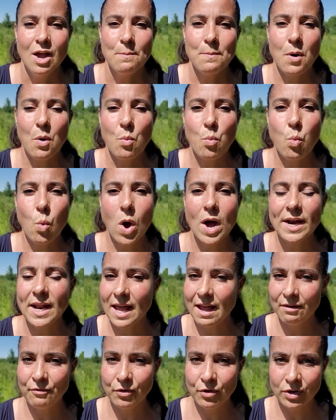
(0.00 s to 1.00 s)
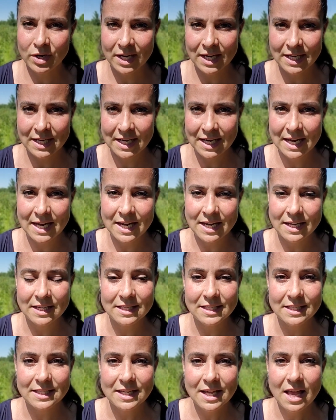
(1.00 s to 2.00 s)
But whatever it
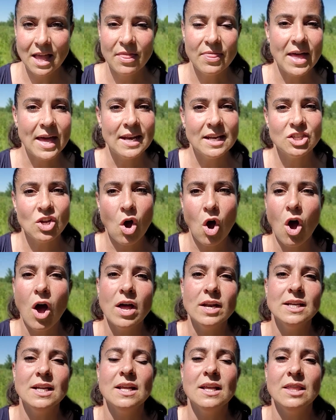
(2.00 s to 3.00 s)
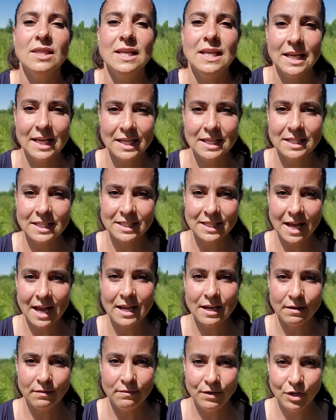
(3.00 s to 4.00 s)
is that is on the inside
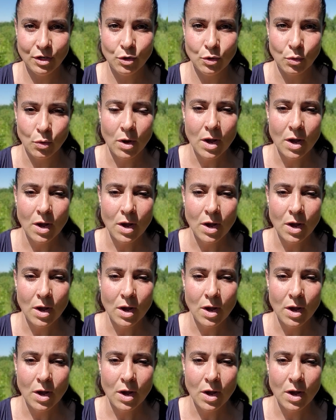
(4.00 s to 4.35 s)
of you,